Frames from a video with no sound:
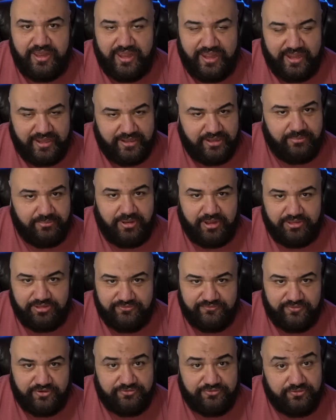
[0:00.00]
in the
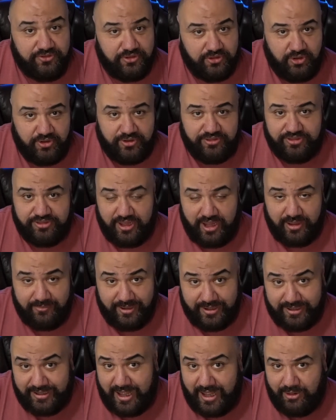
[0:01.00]
MonsterVerse for the longest time,
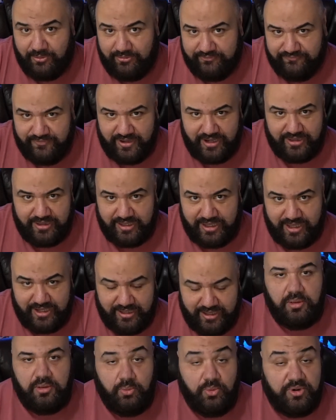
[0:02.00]
and now we're finally
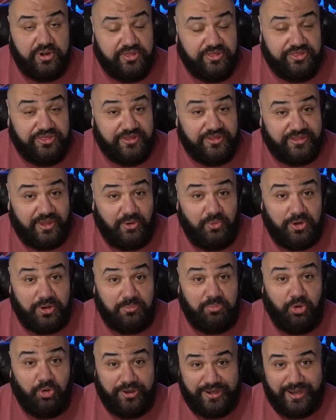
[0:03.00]
getting it. One of the things I want to
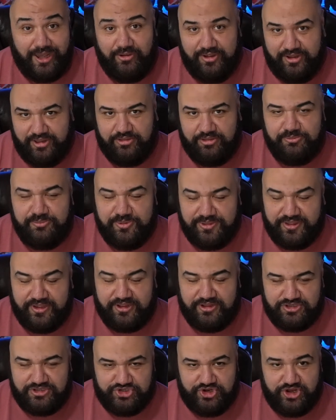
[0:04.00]
point out in this
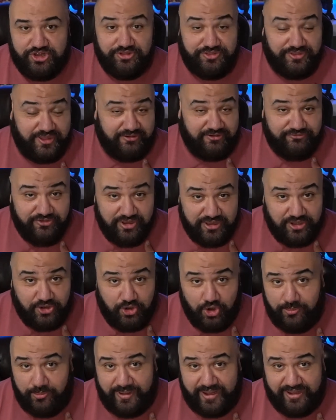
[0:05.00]
particular trailer that really
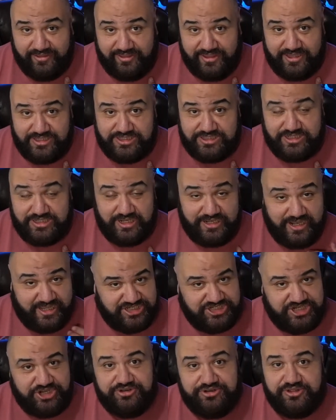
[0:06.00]
caught my attention, and I
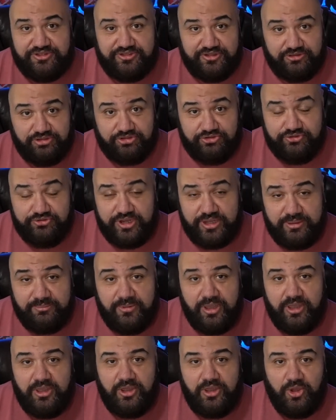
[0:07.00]
shared this on stream,
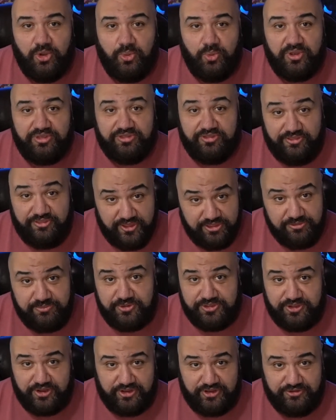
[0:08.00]
was this
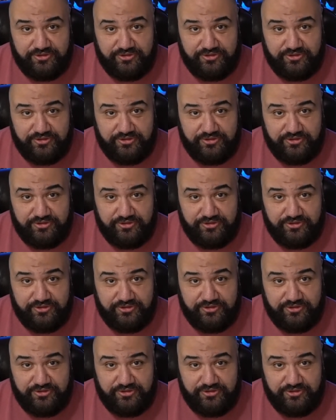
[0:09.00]
particular